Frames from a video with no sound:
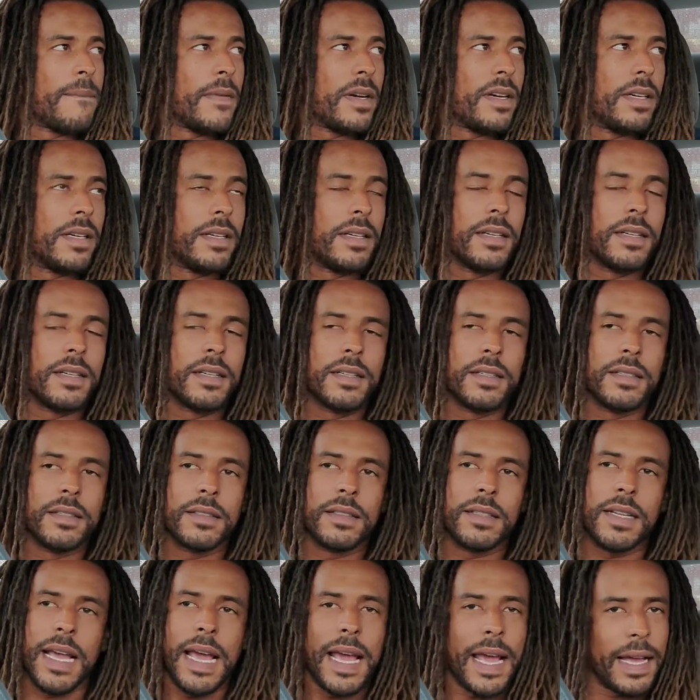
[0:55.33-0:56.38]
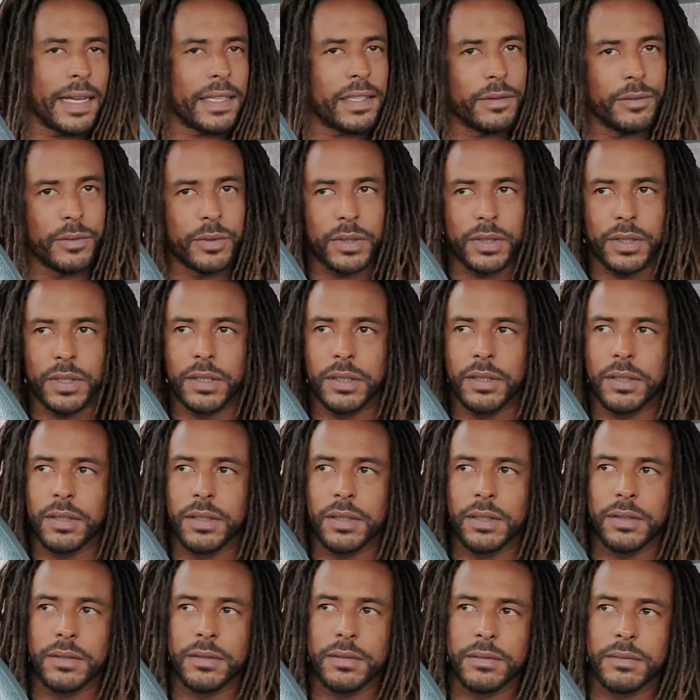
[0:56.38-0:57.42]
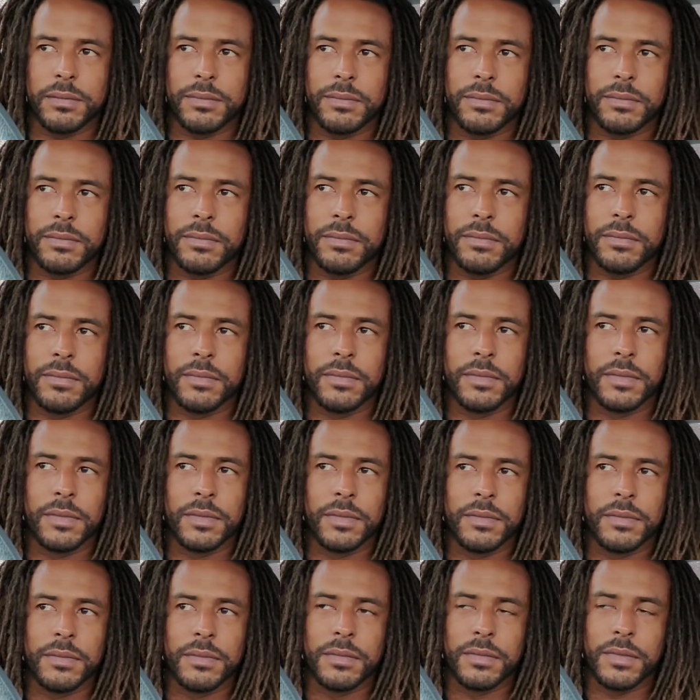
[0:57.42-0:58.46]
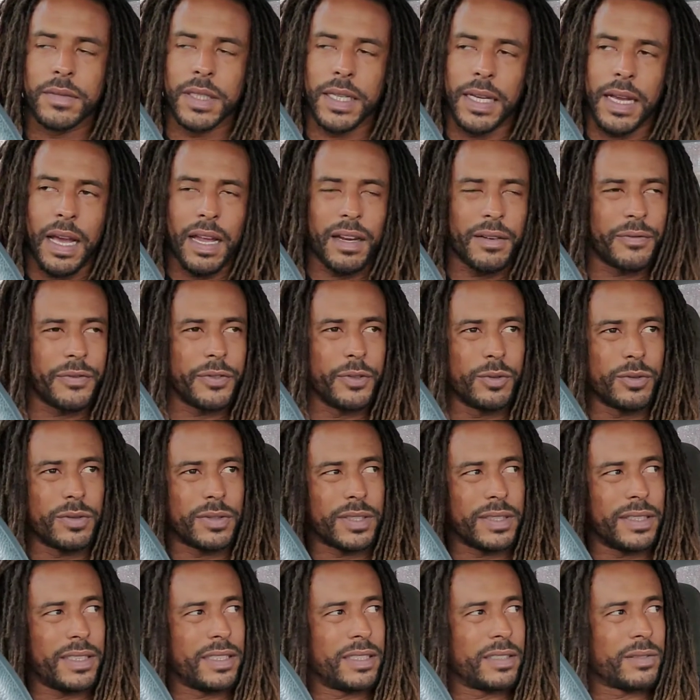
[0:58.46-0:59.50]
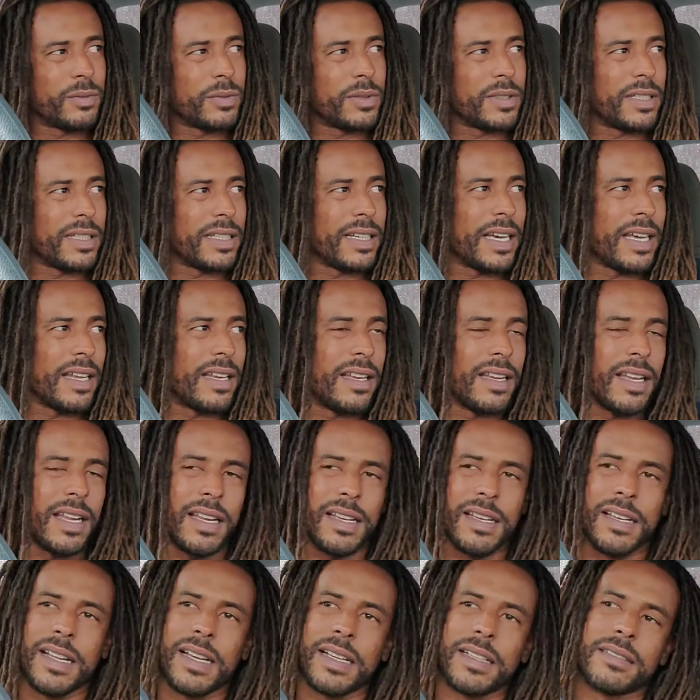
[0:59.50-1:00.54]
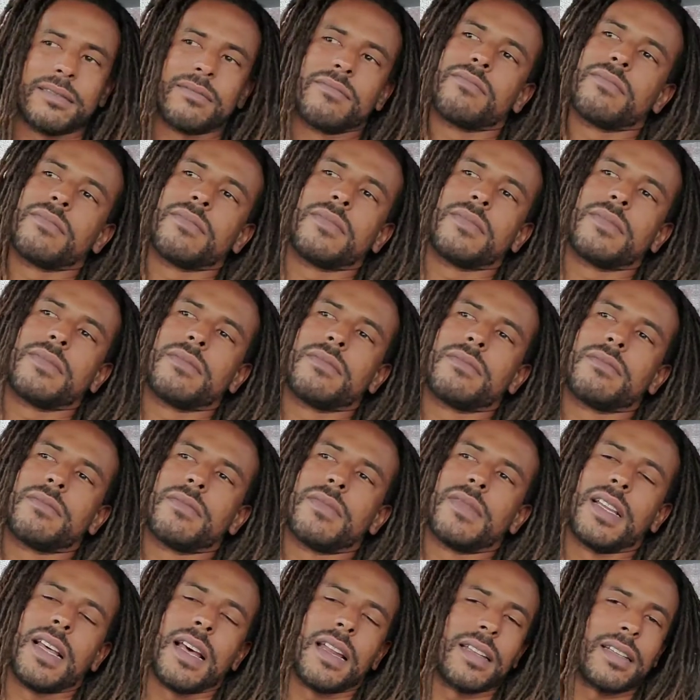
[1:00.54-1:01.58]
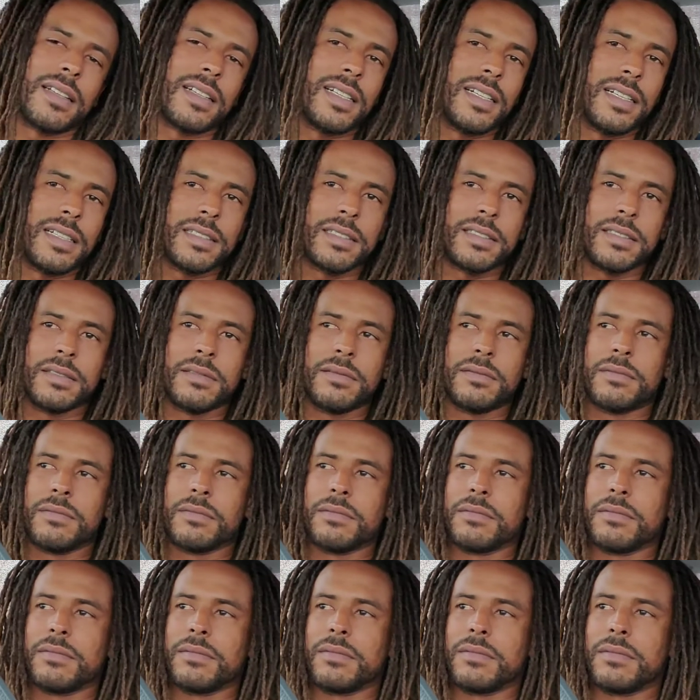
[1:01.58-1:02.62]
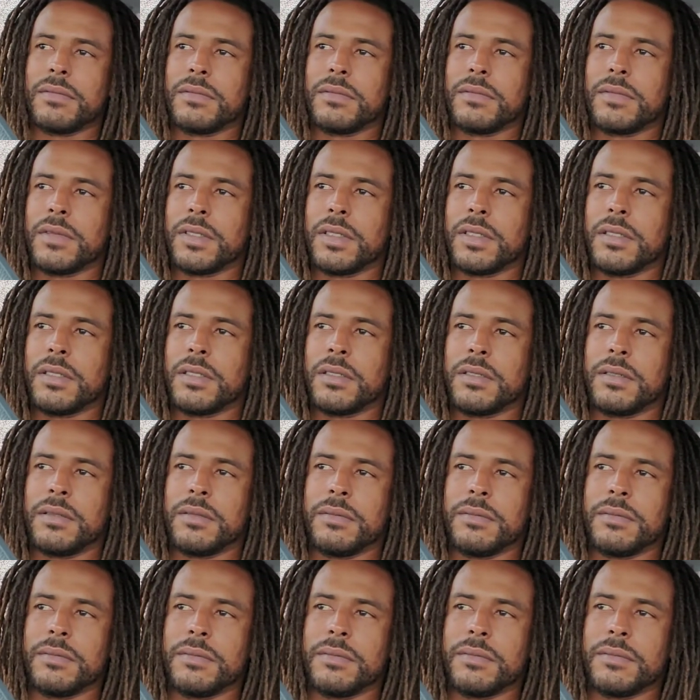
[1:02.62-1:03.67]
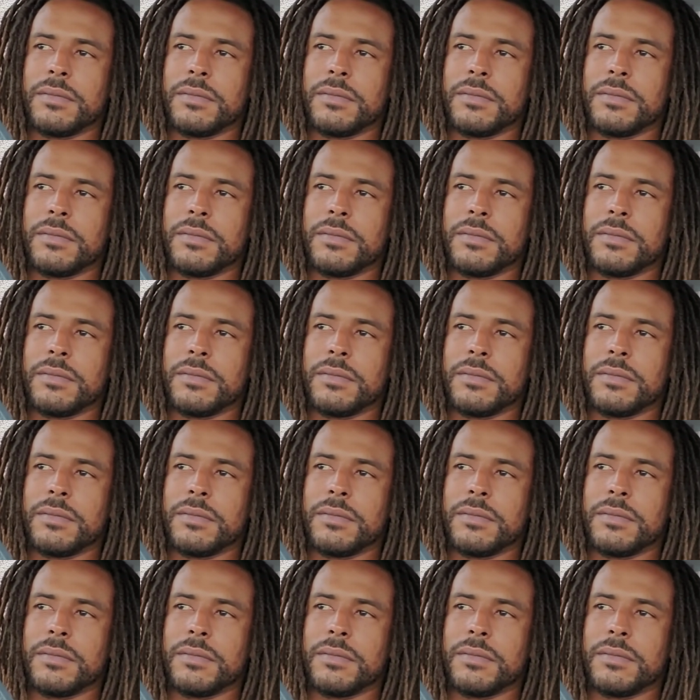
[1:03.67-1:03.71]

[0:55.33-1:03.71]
uh, acting was good. They got a few scenes where they got a lot of like a lot of cussing, um,